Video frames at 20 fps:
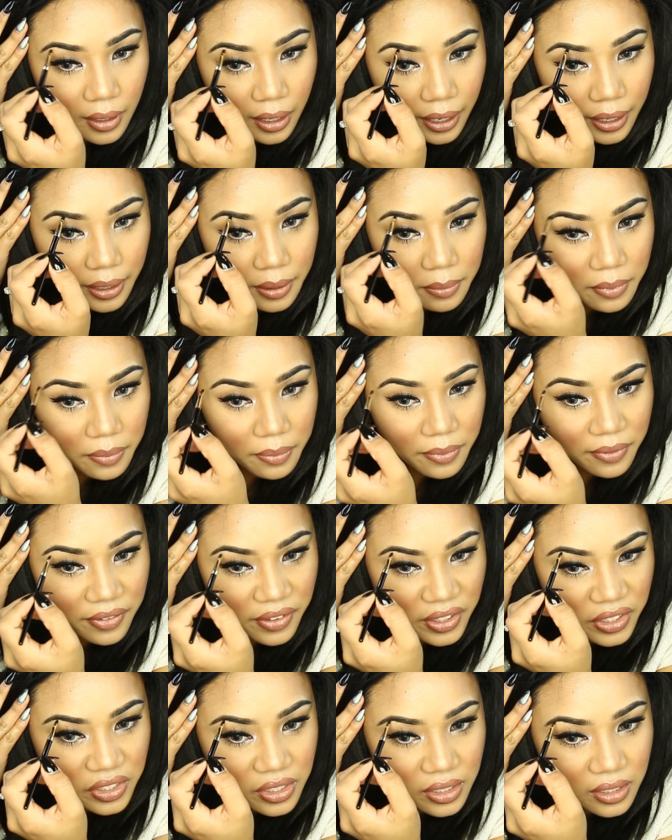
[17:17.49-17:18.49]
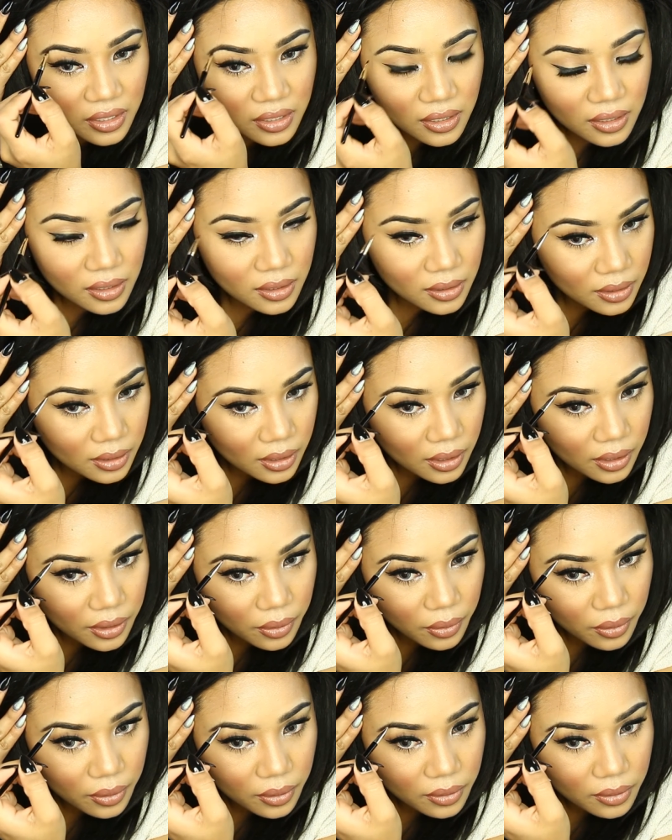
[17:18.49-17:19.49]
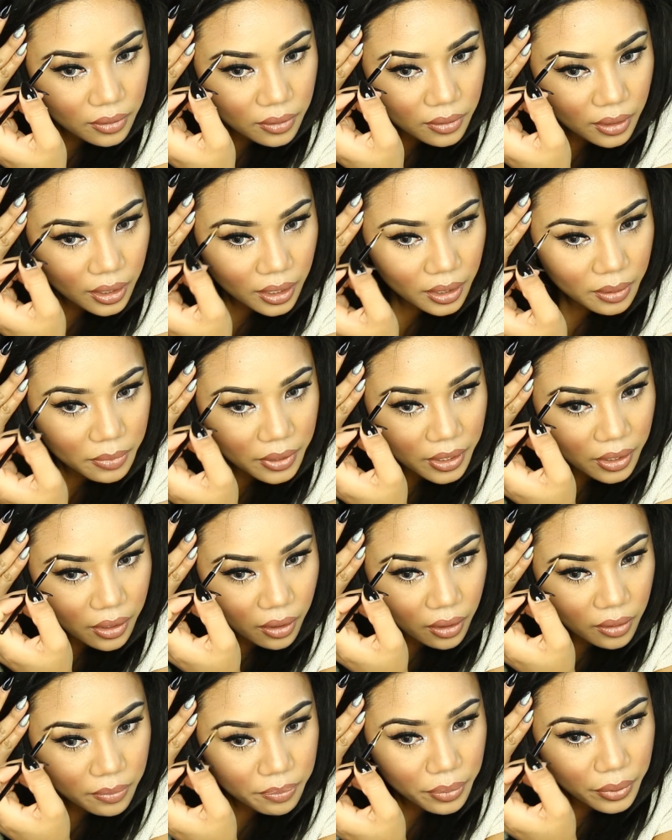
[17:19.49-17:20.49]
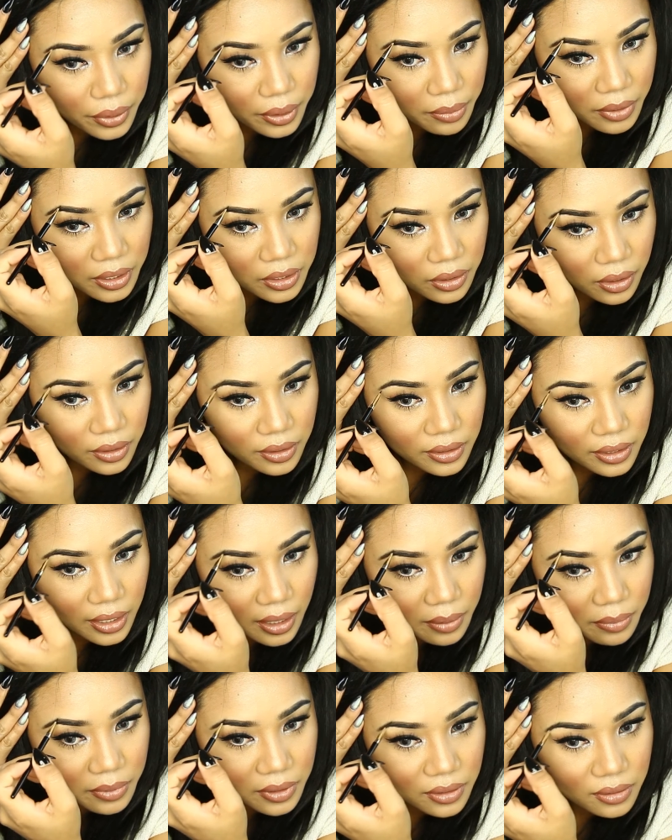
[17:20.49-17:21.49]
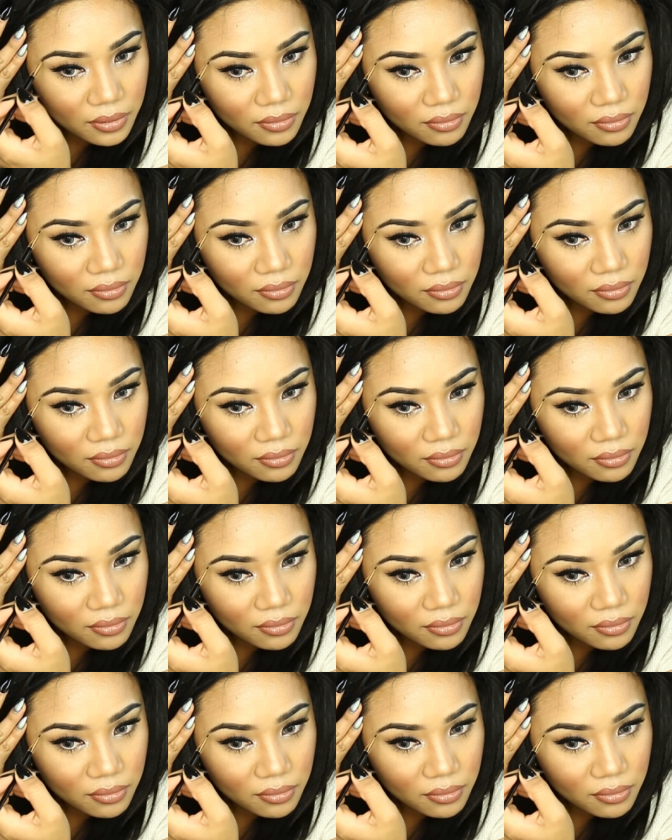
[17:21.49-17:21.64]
I am a perfectionist. I admit it pretty much all the time.